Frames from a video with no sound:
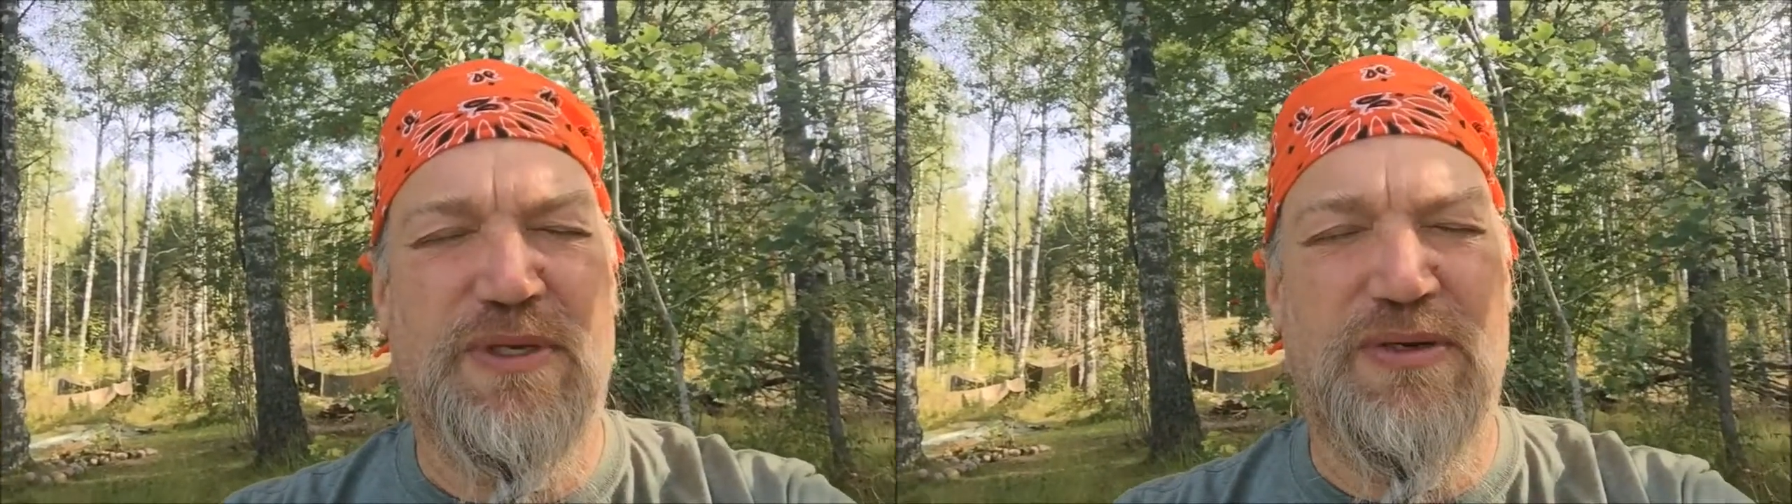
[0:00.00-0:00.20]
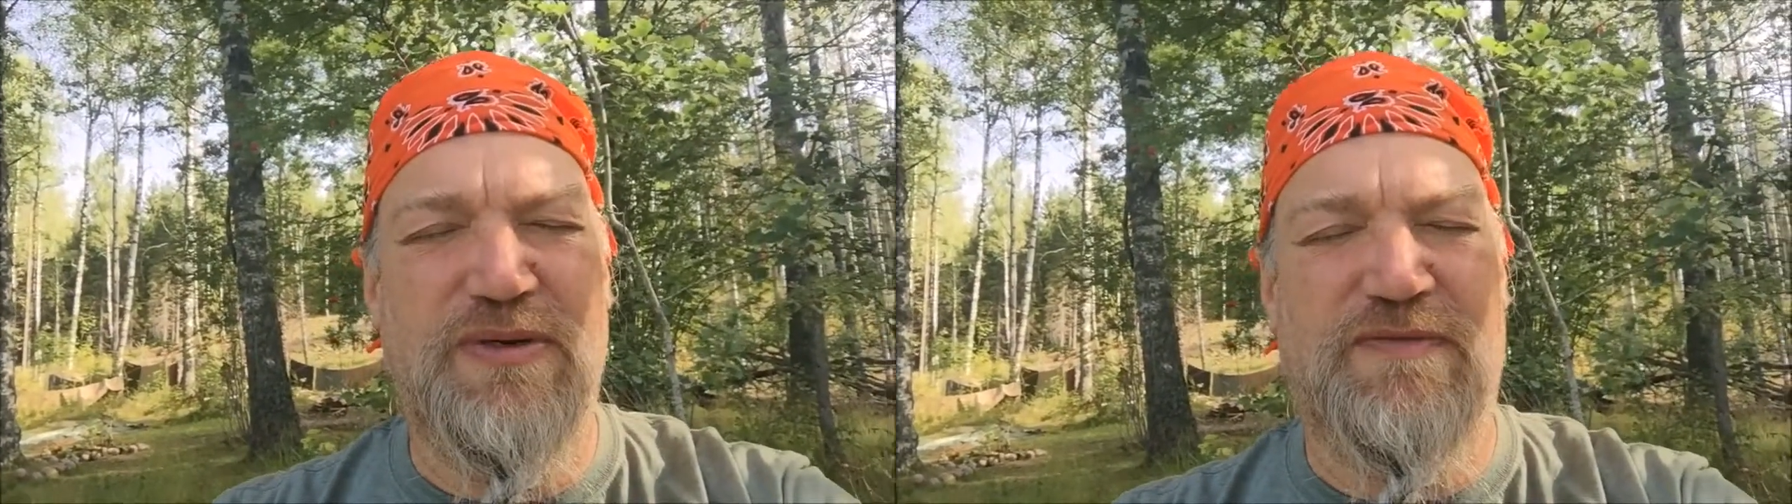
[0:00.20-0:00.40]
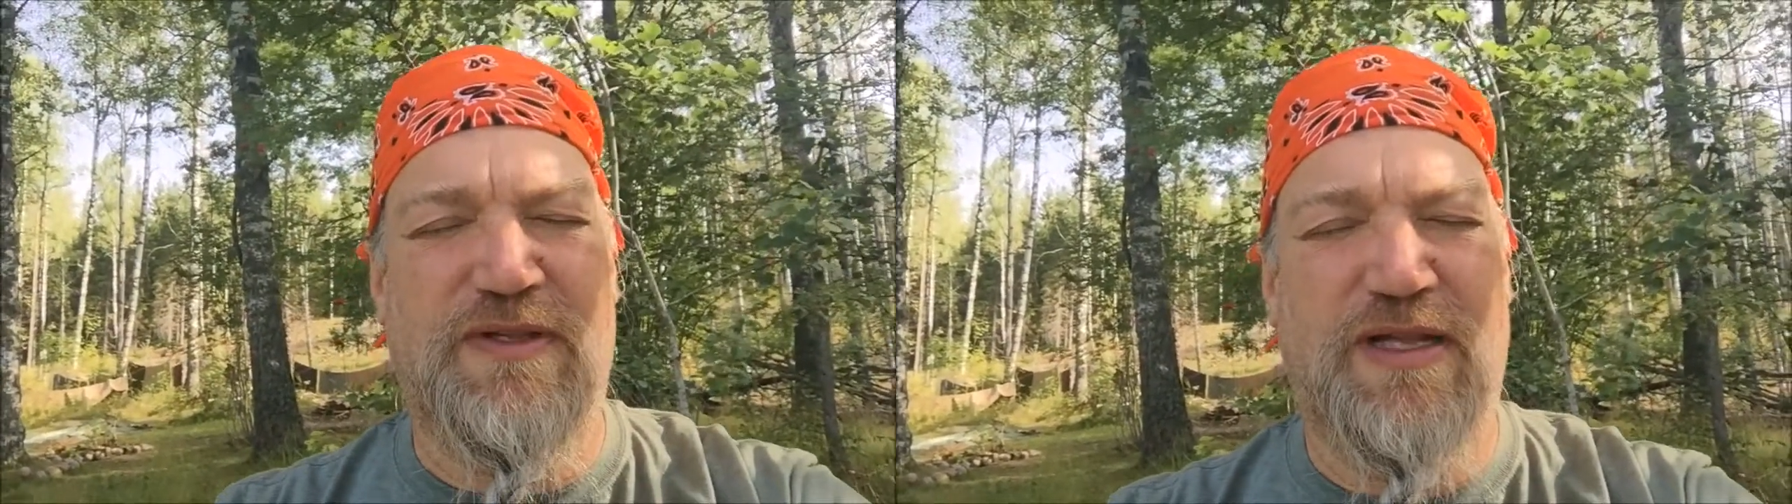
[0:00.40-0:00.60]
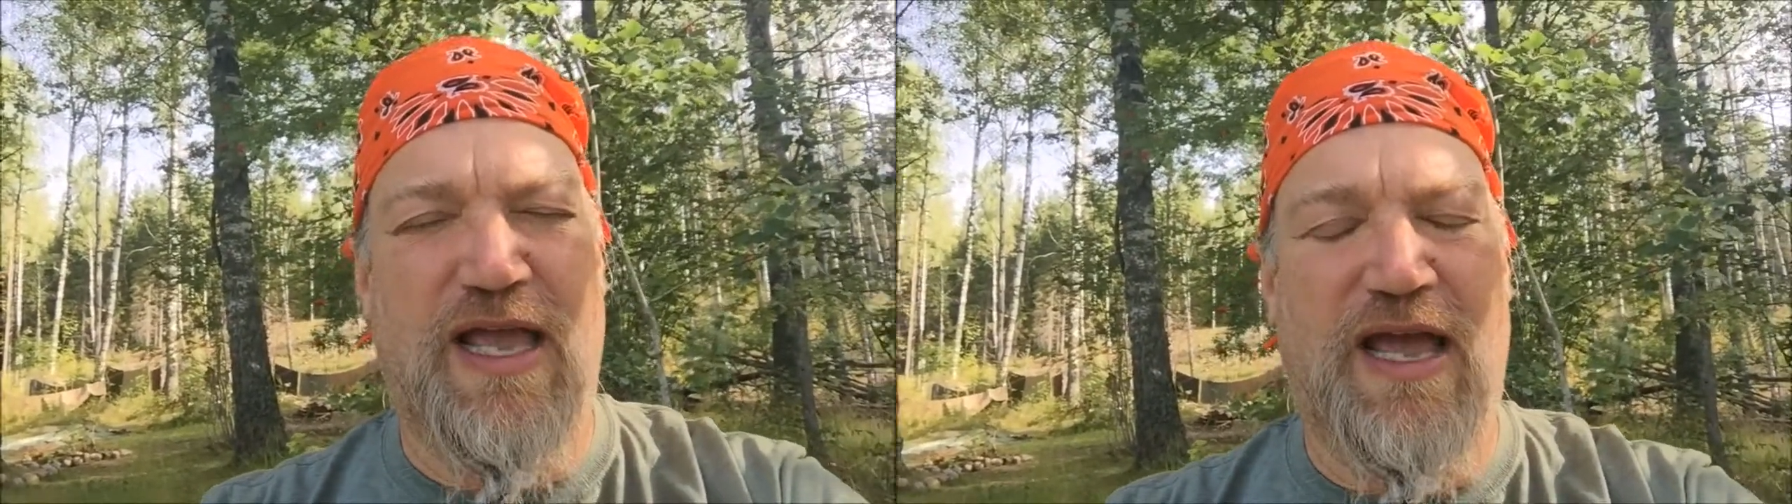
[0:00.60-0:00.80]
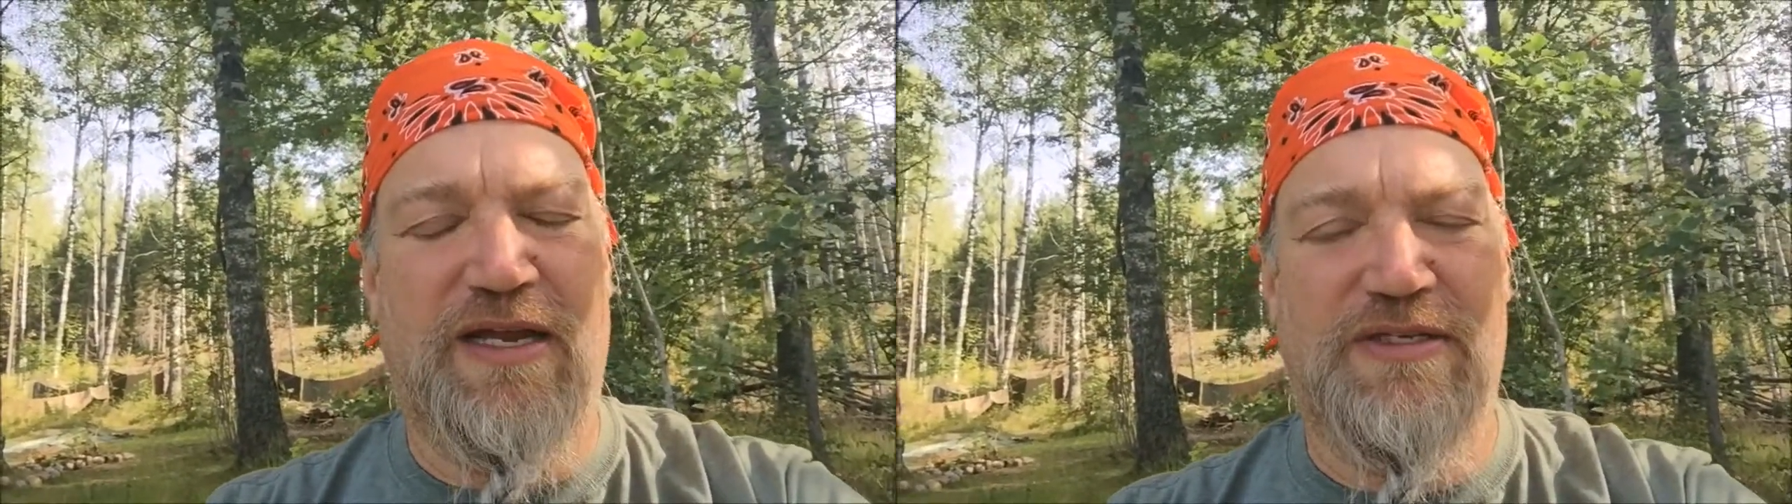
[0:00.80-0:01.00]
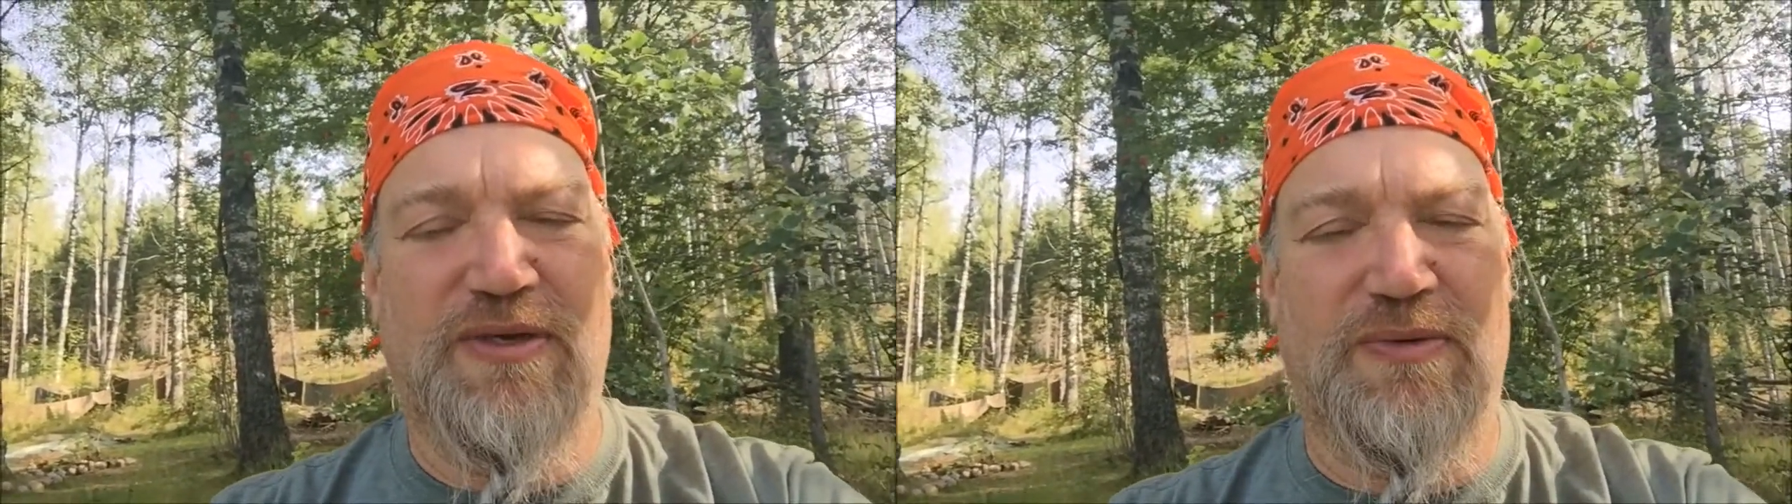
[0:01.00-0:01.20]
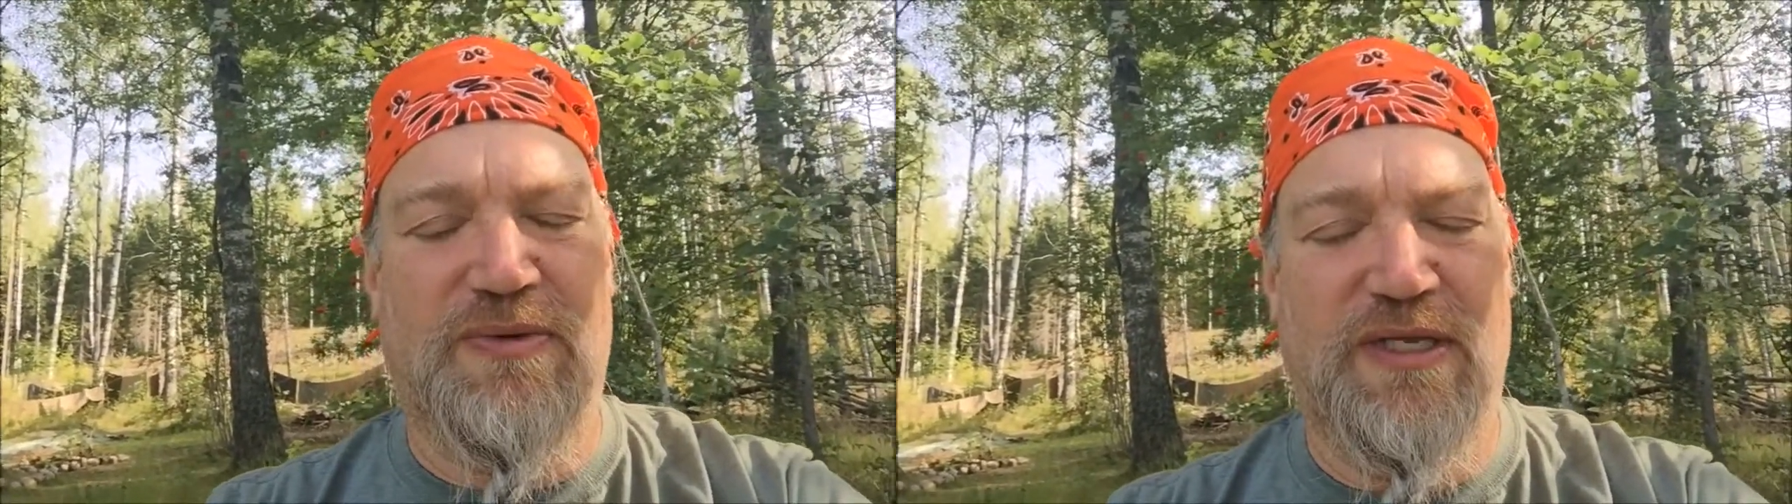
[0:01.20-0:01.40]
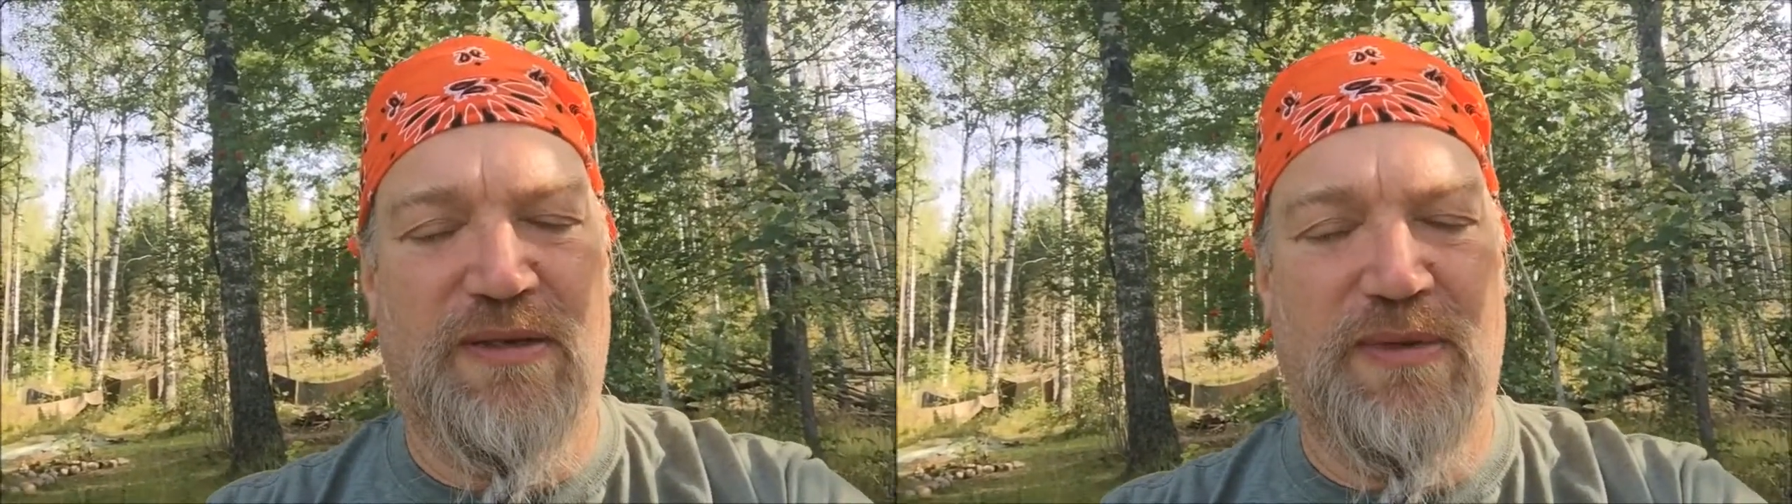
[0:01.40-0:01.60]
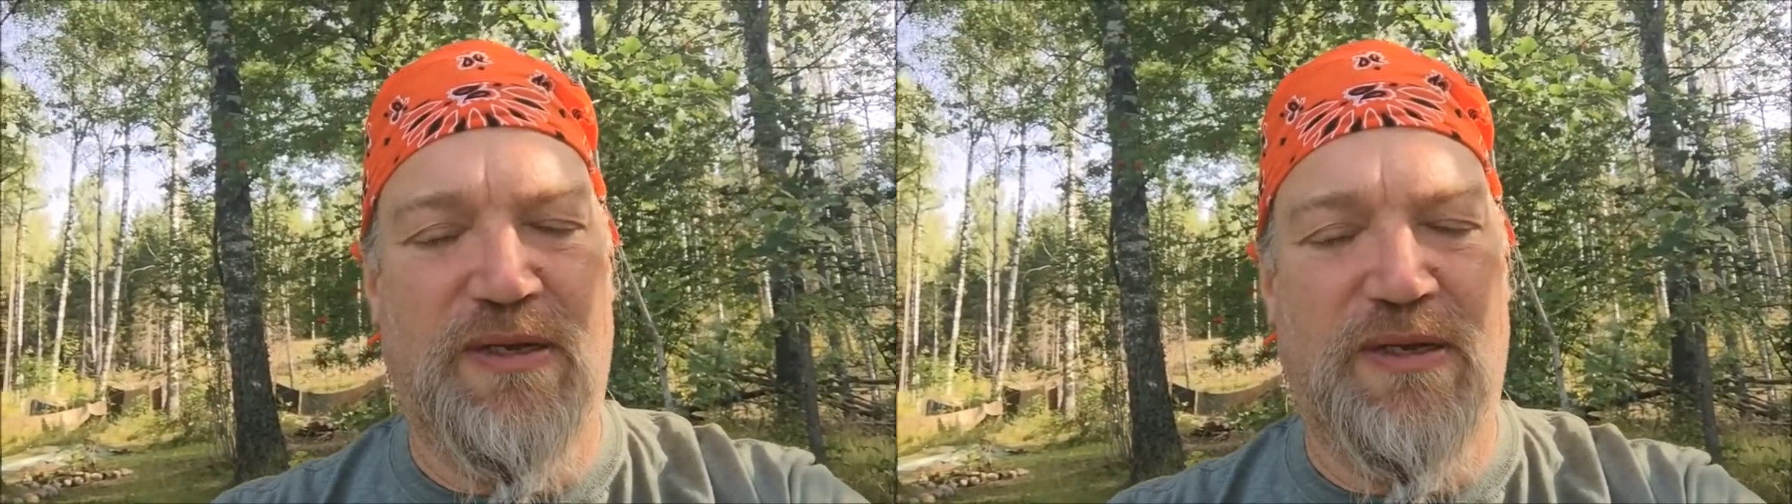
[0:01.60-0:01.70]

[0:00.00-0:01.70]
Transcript: beautiful goddess holding